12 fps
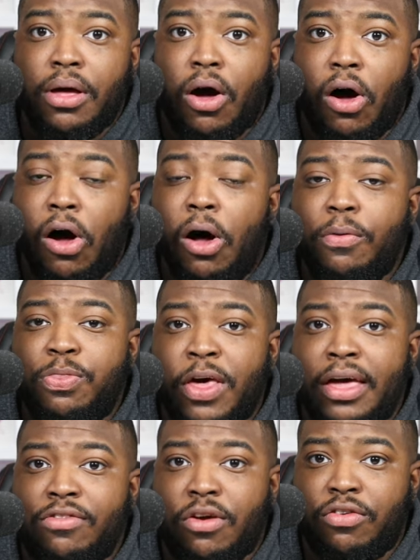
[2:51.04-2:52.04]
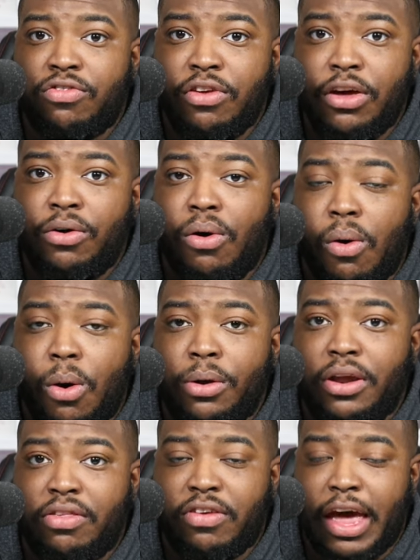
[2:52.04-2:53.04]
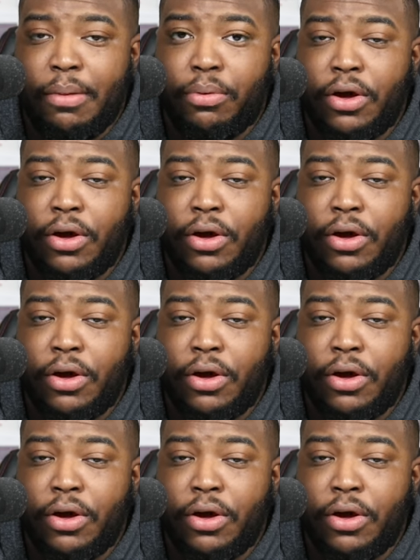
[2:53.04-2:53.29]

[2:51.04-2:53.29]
All things are still on the table.